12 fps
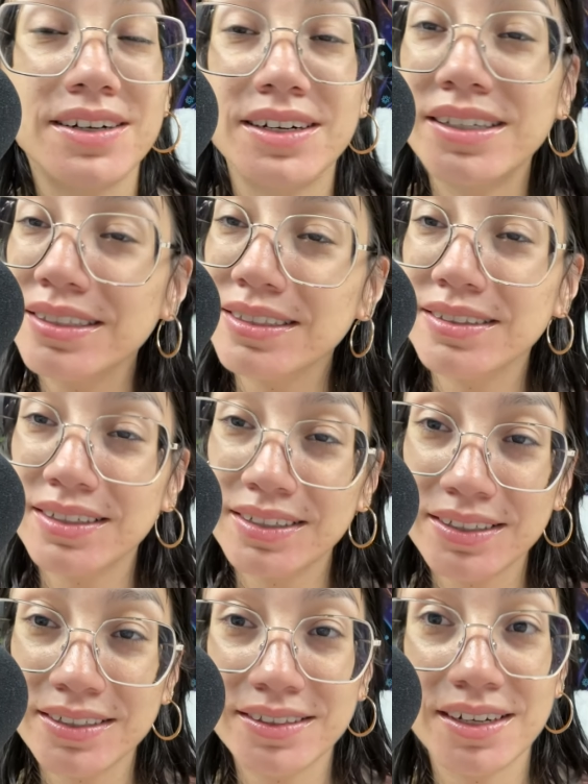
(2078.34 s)
All these
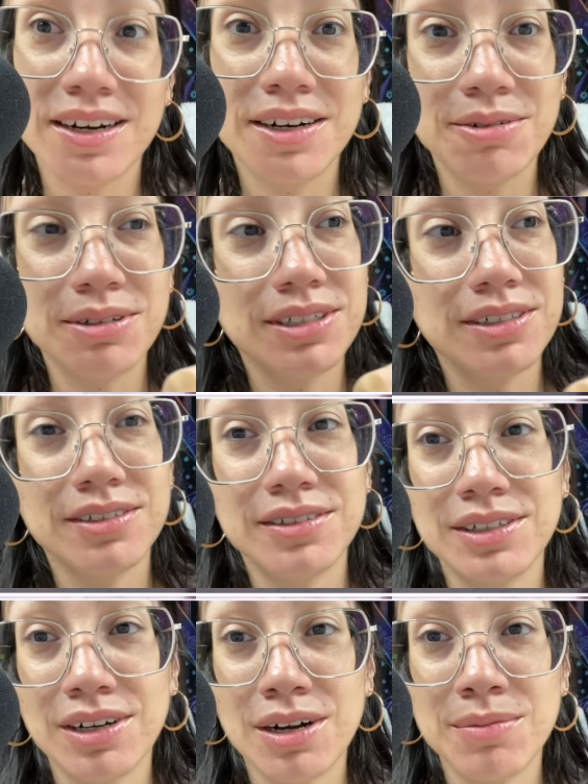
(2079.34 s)
ideas are original,
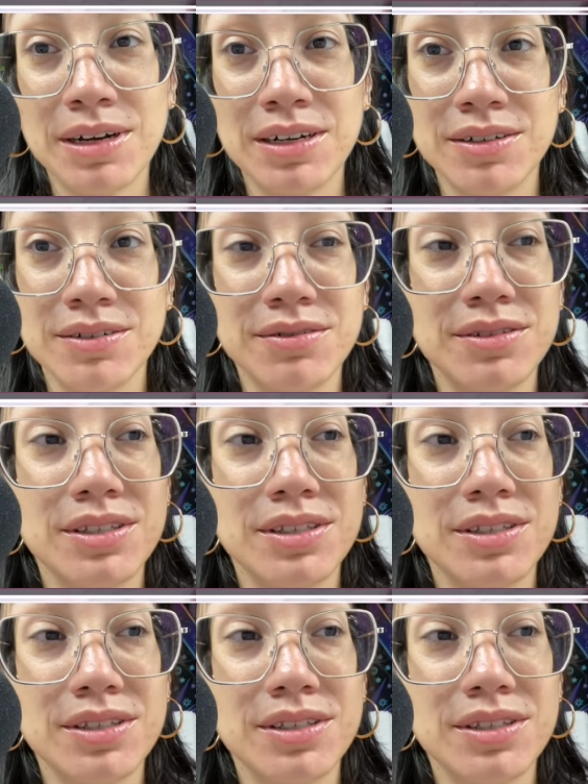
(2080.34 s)
they're all my own.